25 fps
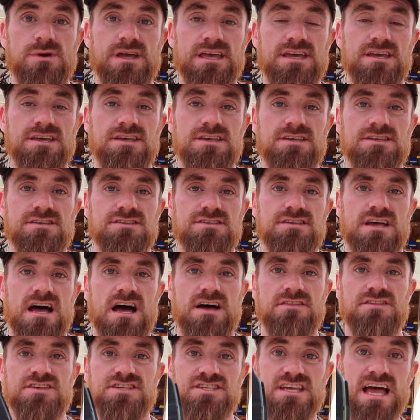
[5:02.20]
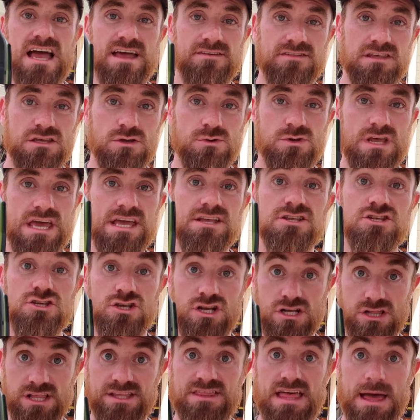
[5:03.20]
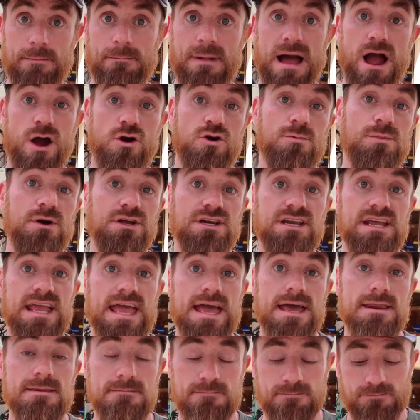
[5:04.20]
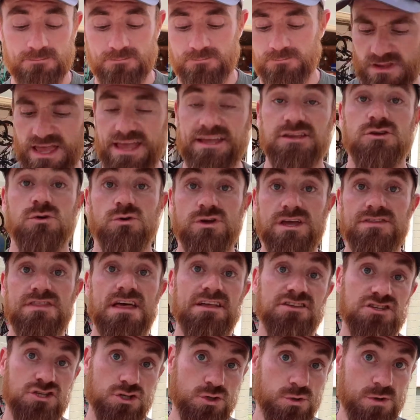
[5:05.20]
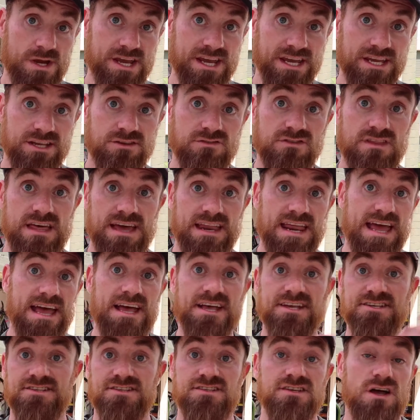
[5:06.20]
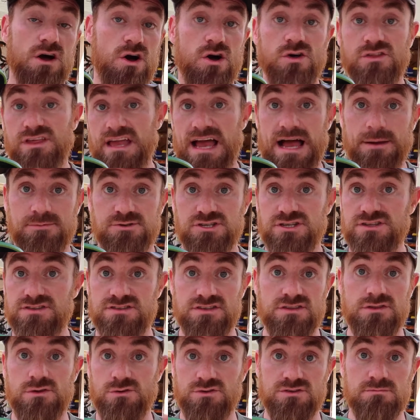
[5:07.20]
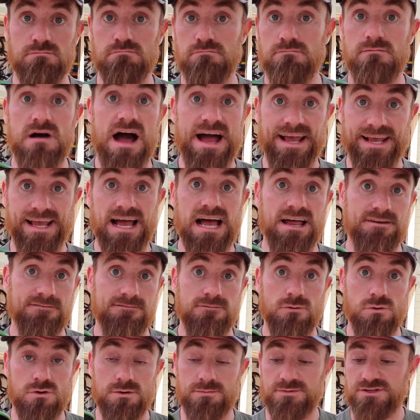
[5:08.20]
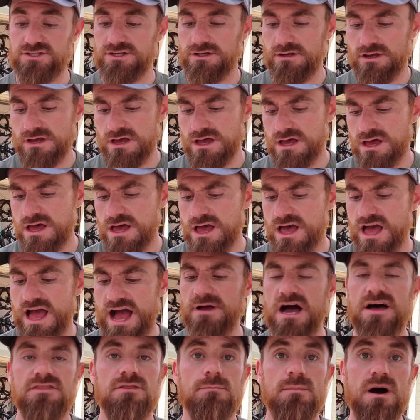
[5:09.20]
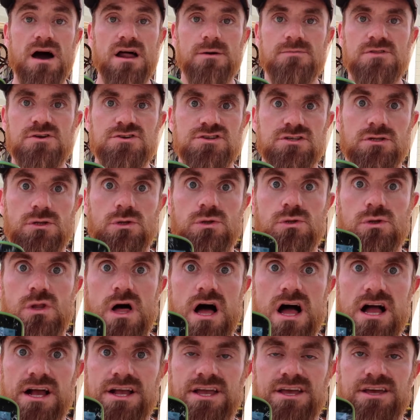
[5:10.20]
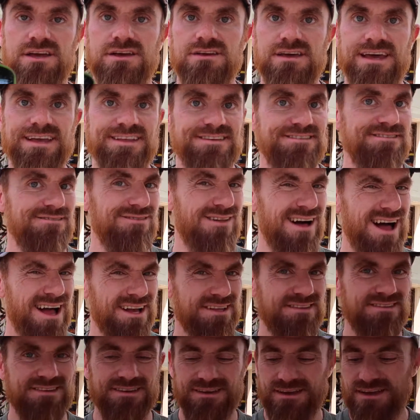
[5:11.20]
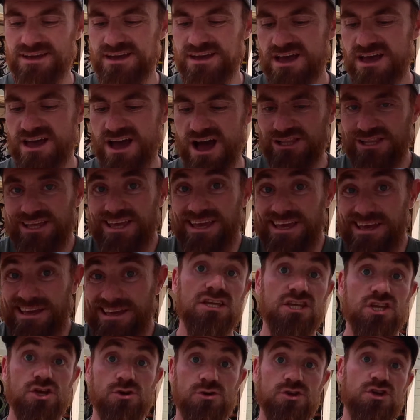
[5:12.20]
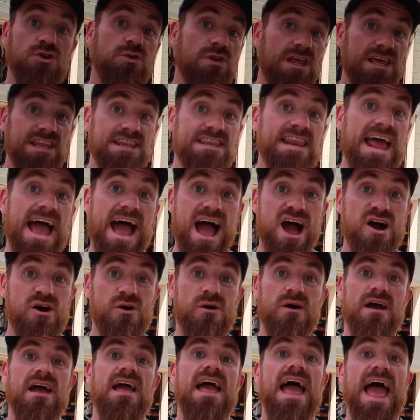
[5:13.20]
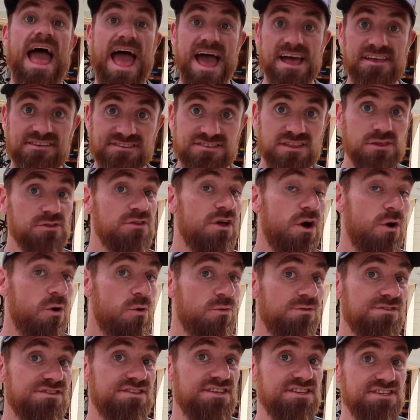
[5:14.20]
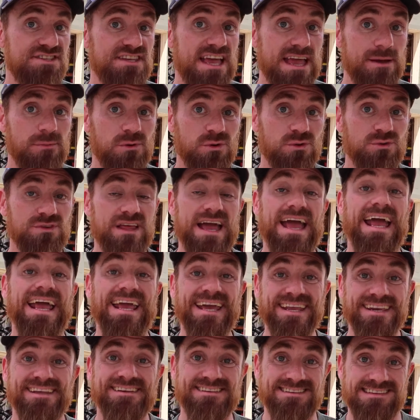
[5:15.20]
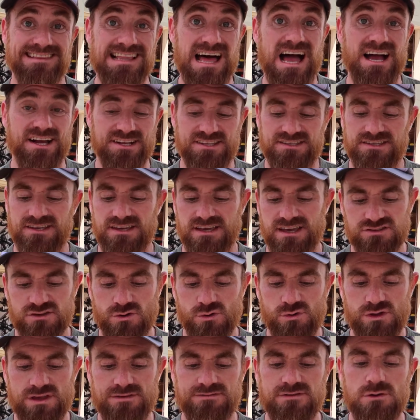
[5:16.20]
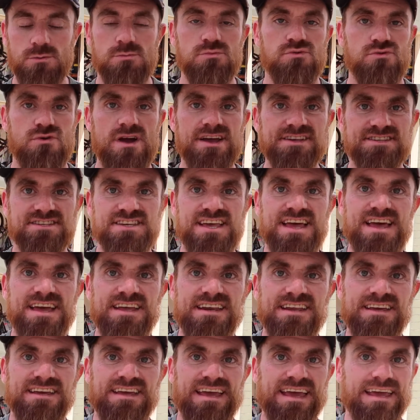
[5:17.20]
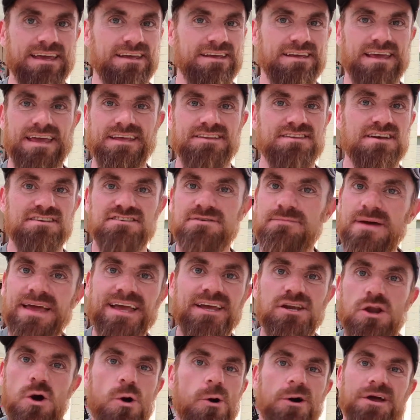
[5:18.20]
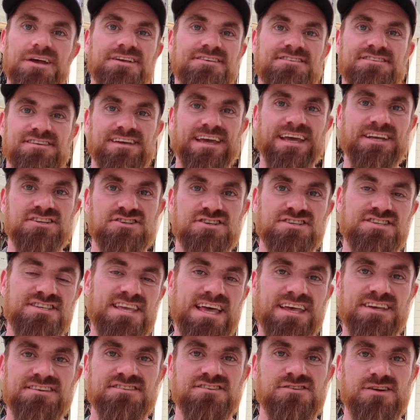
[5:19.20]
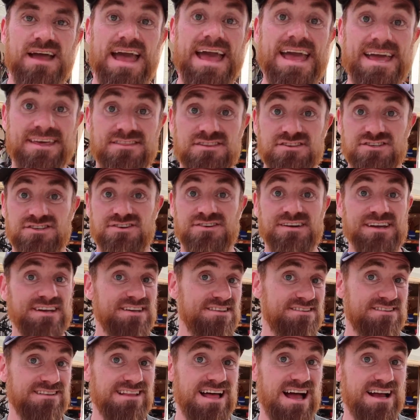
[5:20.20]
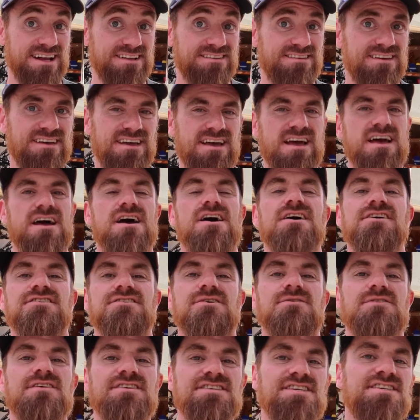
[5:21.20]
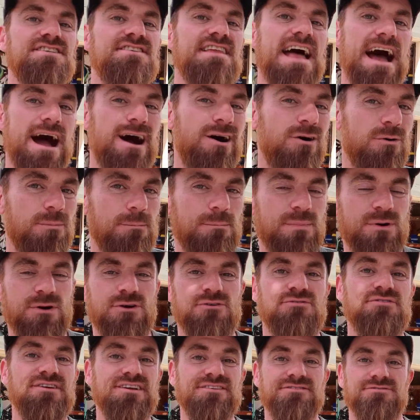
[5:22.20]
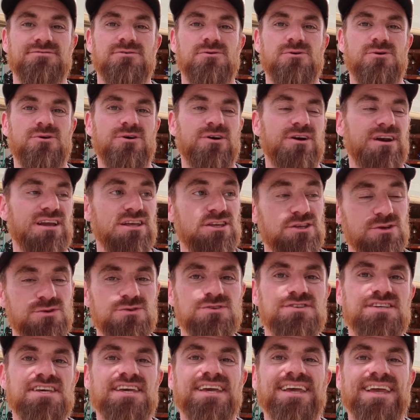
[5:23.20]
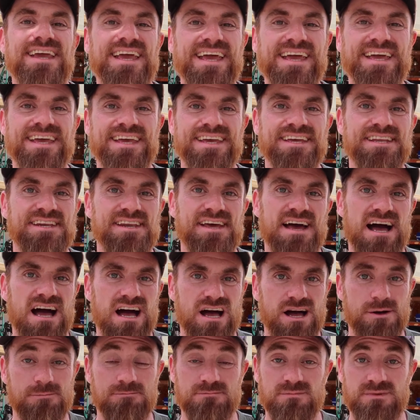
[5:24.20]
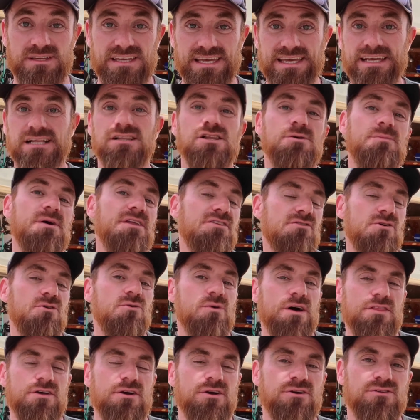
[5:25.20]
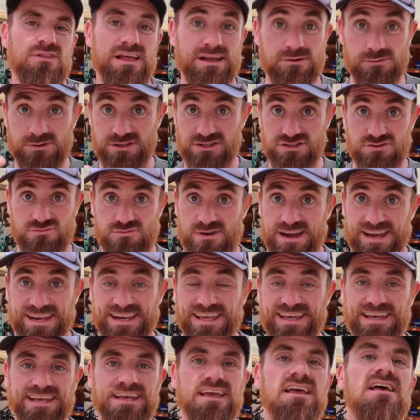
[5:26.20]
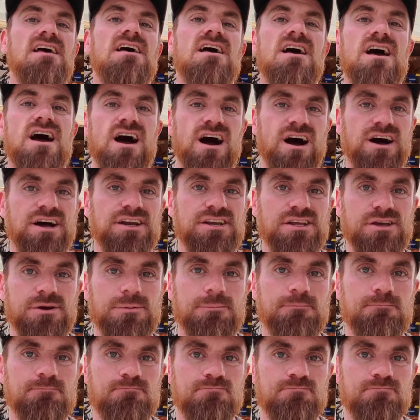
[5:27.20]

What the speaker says: do is on the side of the unit, click that power button again, and you'll get that screen that has all the options in those icon forms. On the bottom, there's a little lock, and it's locked. Click it. Your unit now has the tones disabled and is locked. So if you press it, it doesn't make a noise. It just tells you, hey, the screen is locked. So this is now perfect for using in inclemental weather, like when it's raining on you.